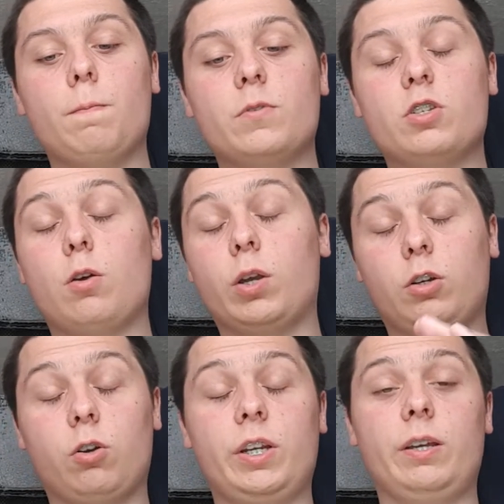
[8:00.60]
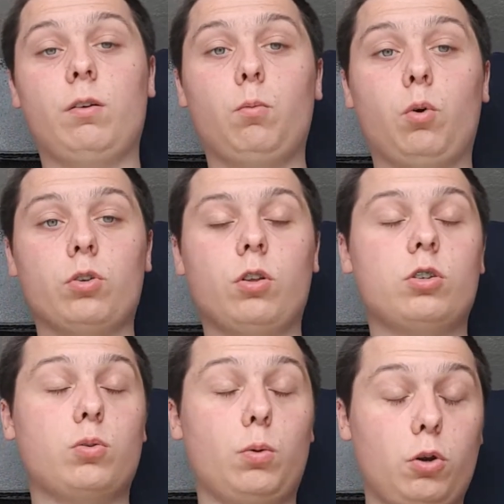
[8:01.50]
So I got it.
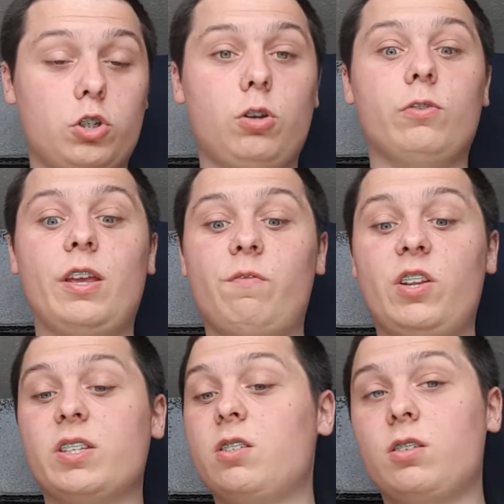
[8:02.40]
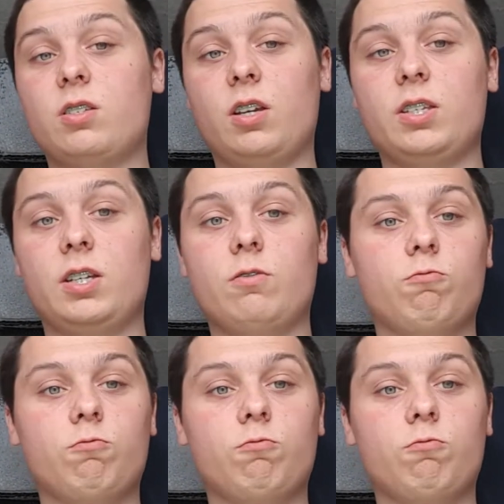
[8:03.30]
So I watched it on Netflix and decided,